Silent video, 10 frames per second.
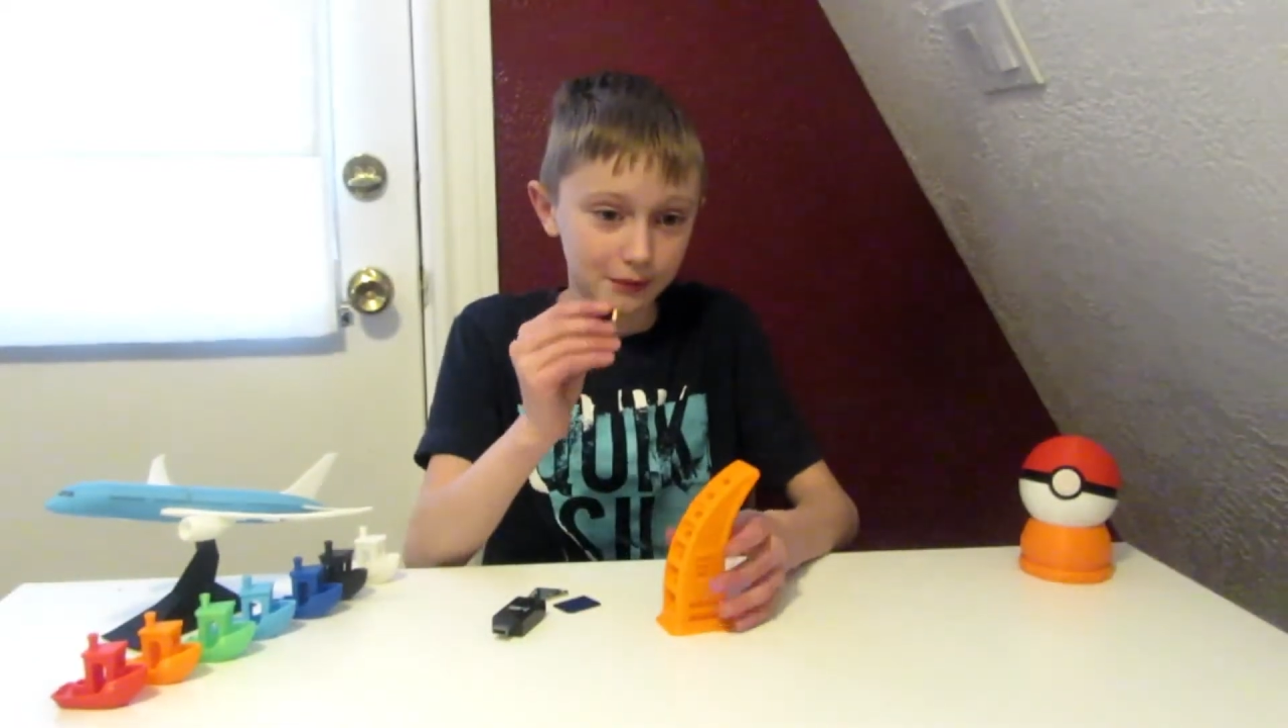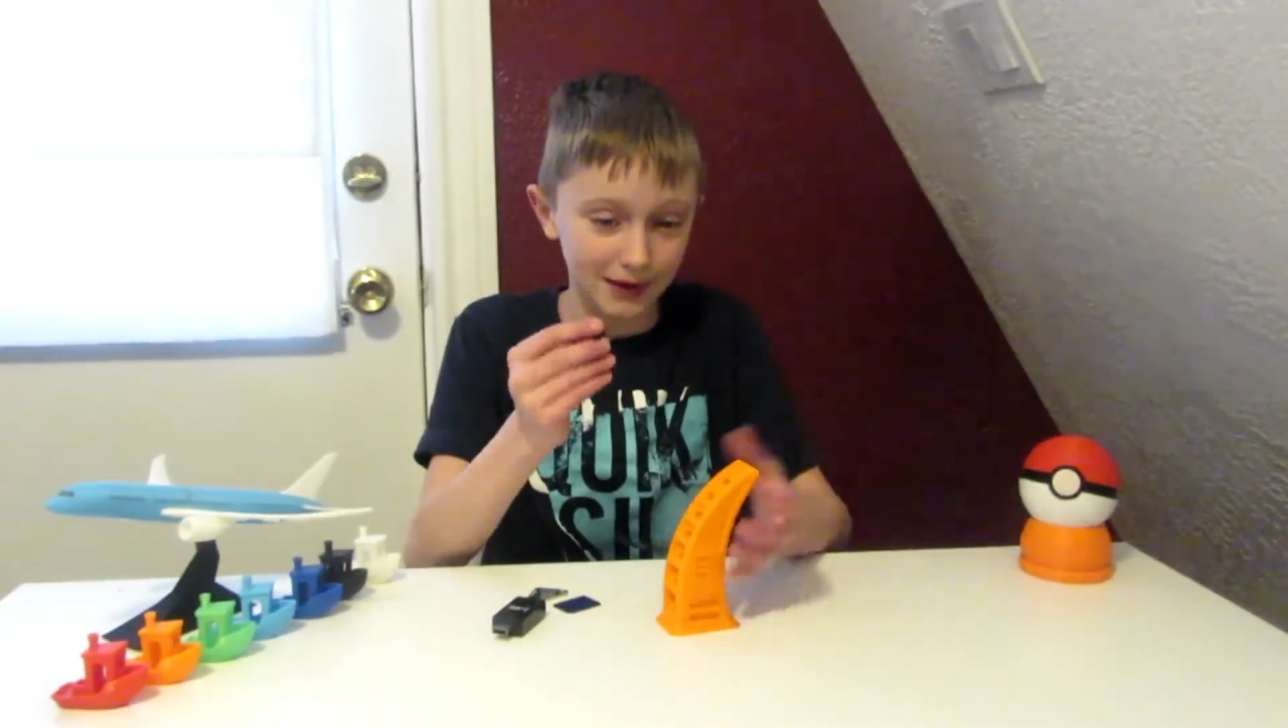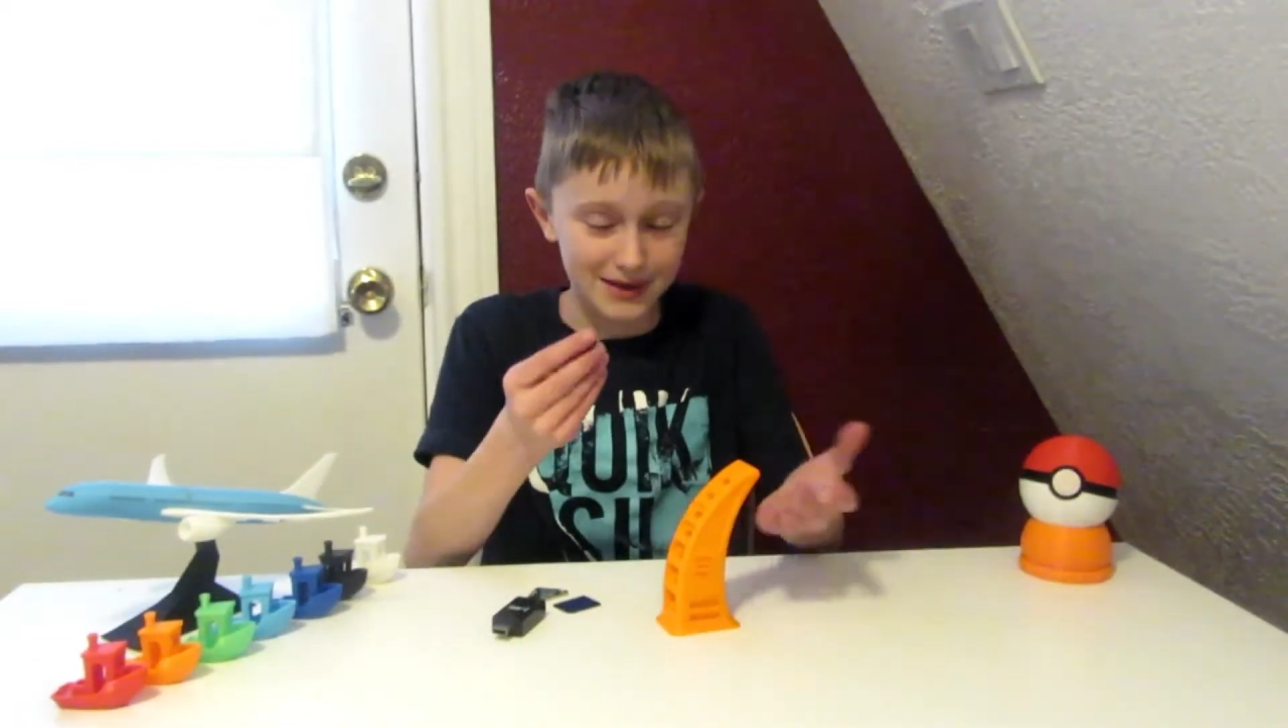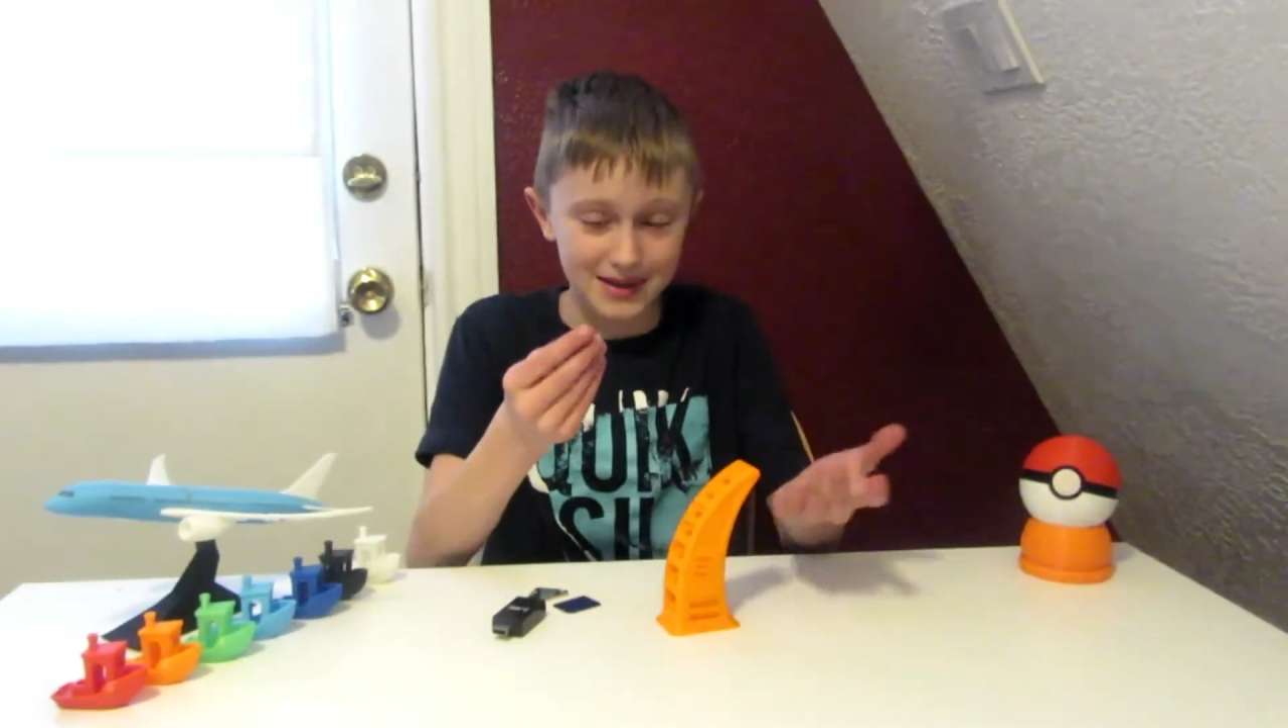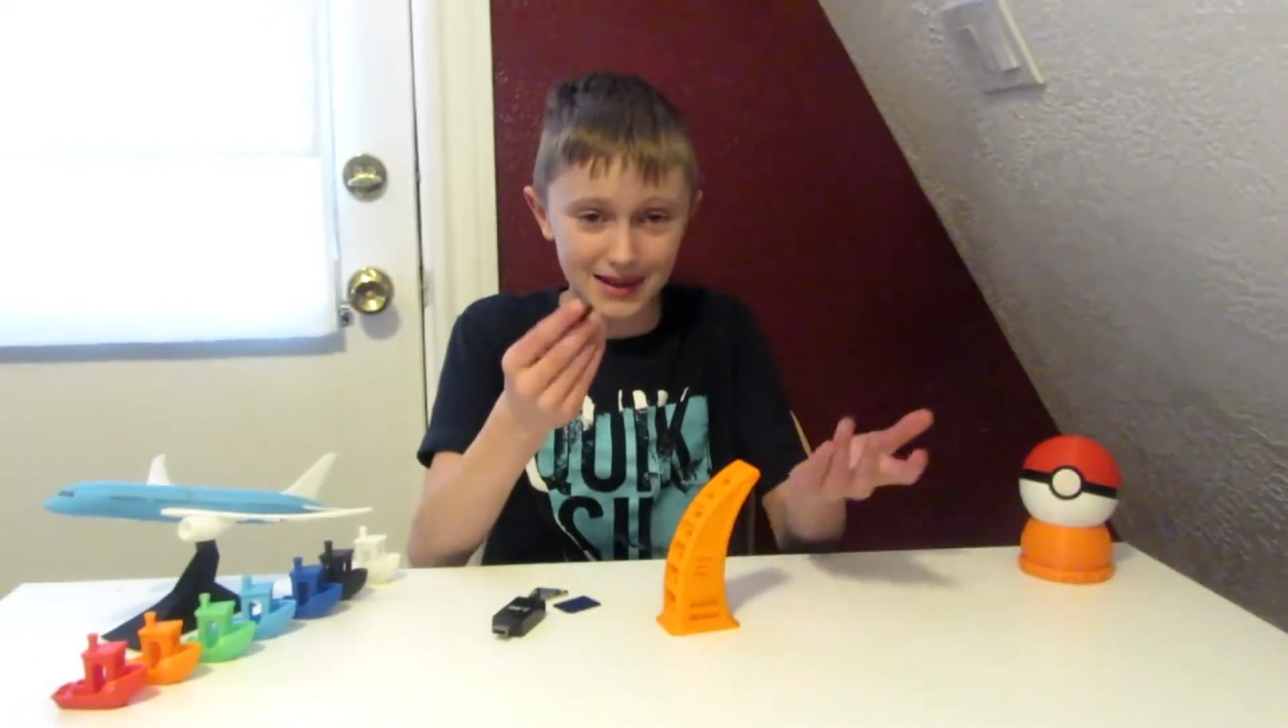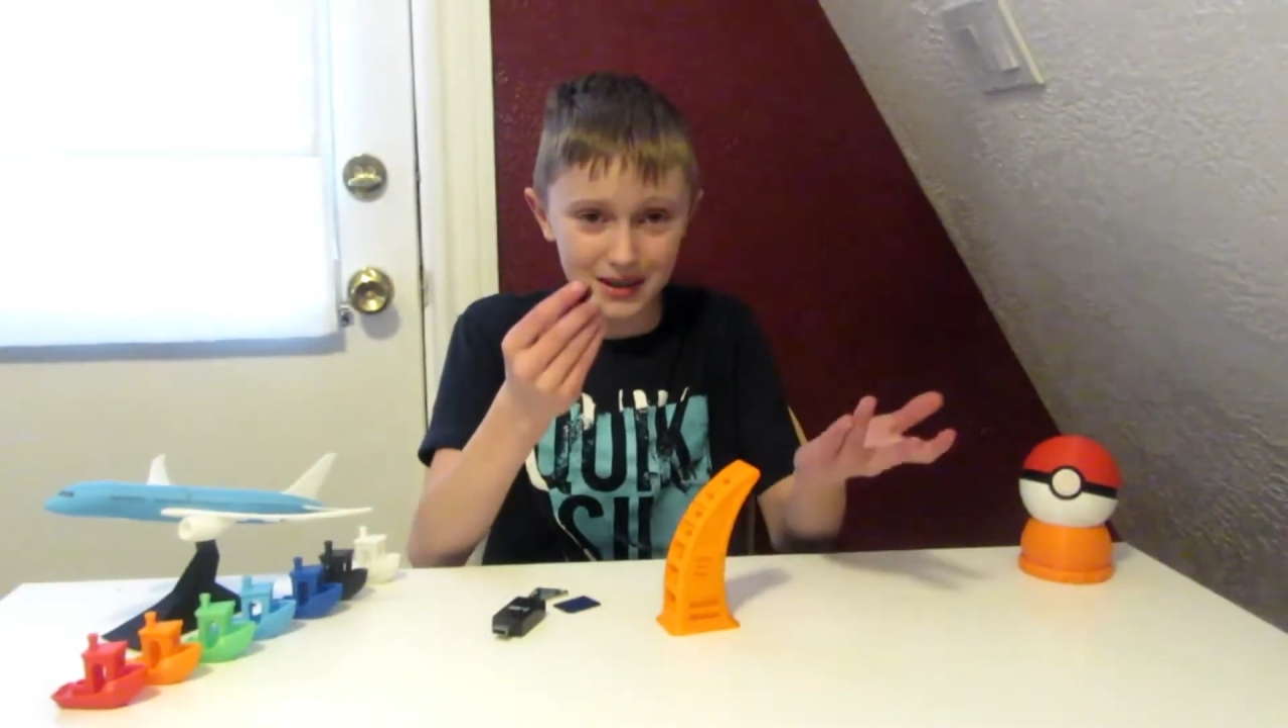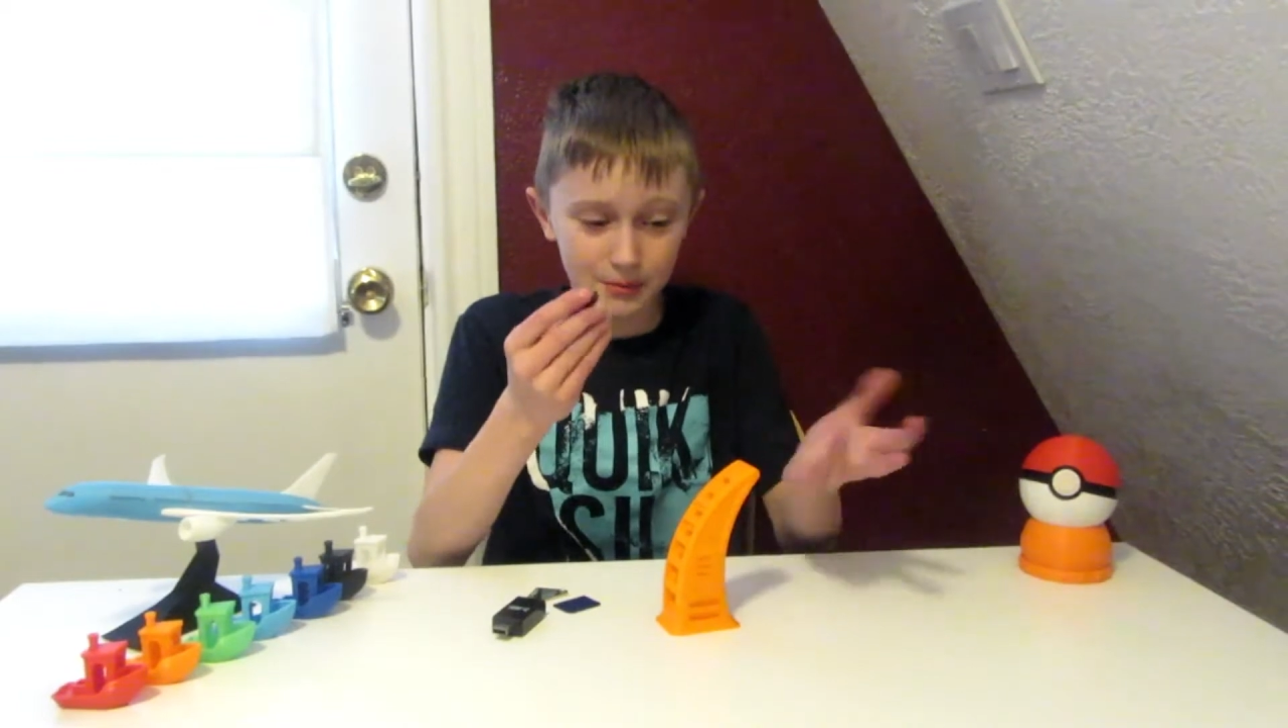like 6